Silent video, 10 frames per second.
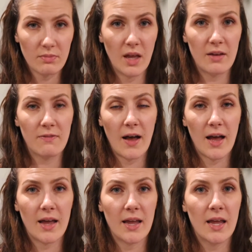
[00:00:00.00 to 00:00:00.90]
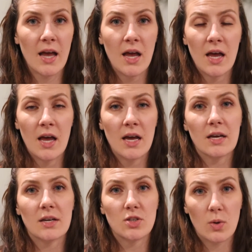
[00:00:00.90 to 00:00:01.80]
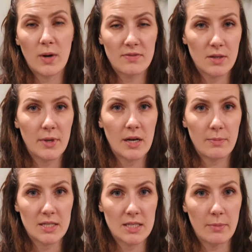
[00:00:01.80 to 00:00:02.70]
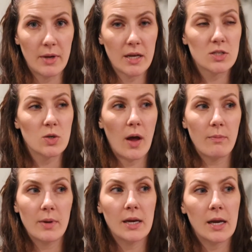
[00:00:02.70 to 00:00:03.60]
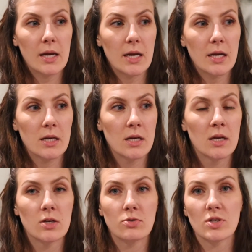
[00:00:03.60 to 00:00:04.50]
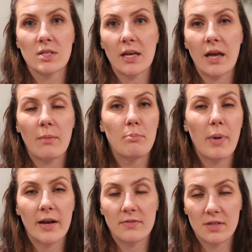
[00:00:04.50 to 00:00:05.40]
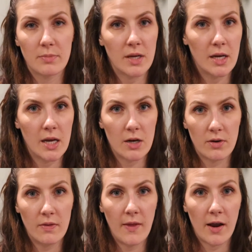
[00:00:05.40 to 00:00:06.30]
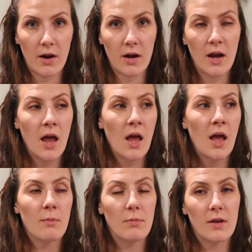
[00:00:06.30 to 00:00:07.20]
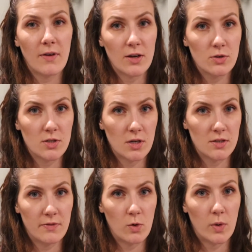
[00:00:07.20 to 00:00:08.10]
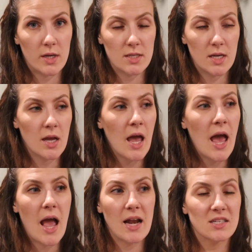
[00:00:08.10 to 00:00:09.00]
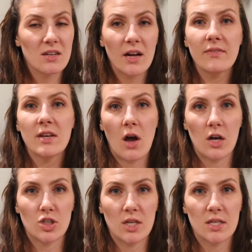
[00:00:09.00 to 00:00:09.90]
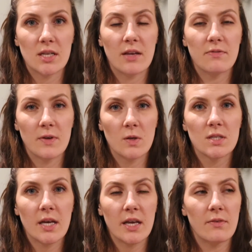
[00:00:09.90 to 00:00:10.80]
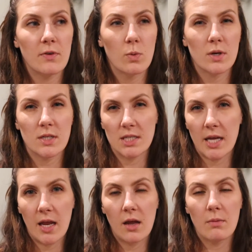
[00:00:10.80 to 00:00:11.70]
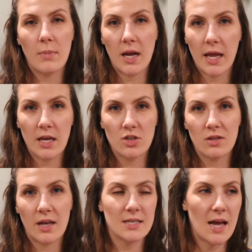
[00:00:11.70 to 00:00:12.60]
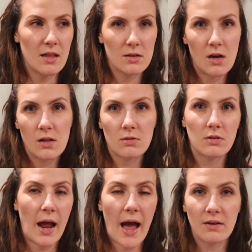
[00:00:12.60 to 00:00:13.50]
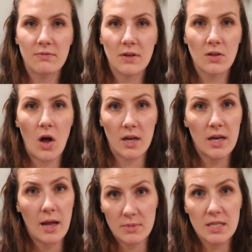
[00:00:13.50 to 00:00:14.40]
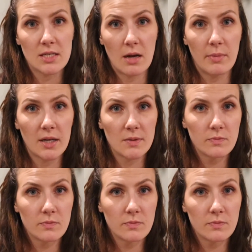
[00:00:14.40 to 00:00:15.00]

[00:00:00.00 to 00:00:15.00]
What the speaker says: if I don't have something in my stomach. So I've been eating just like a bite of something here and there if I do start to feel queasy. And it's not even nauseous. It feels like if you were to take medication like Tylenol or Advil on an empty stomach.